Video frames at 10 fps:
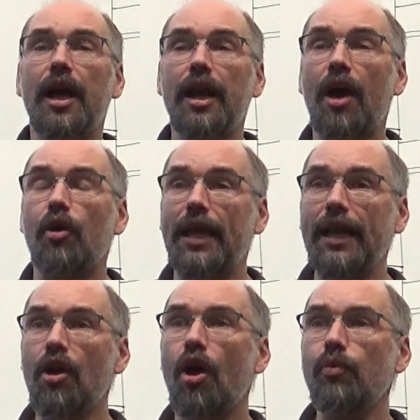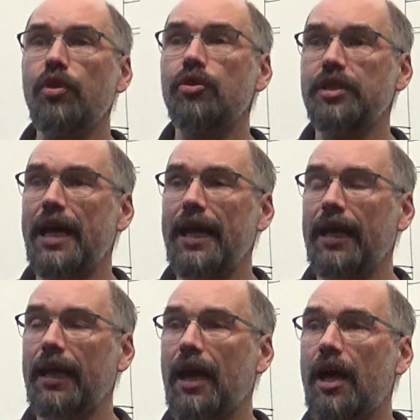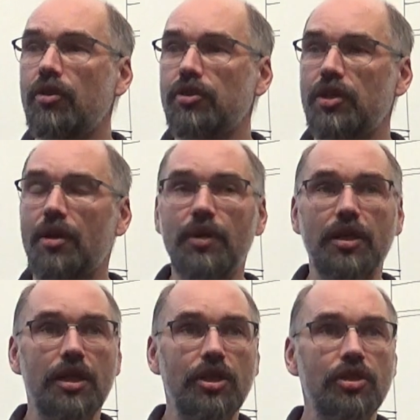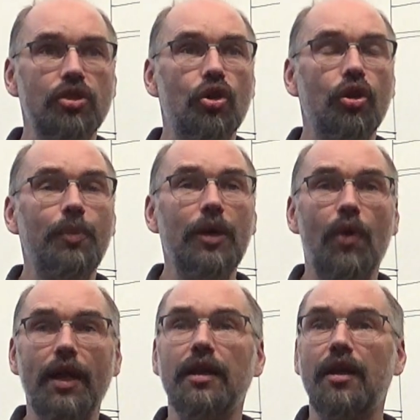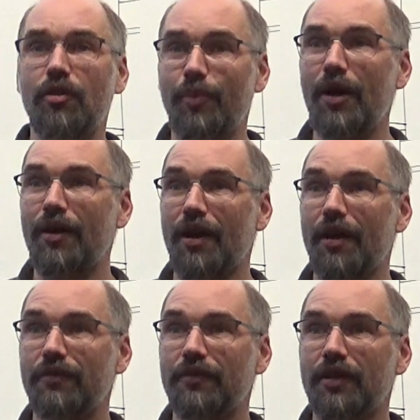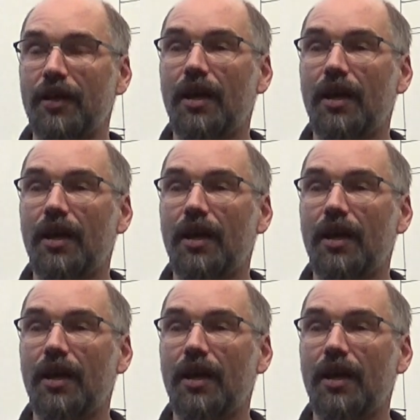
Now, getting on with your day under some conditions could be writing another paragraph.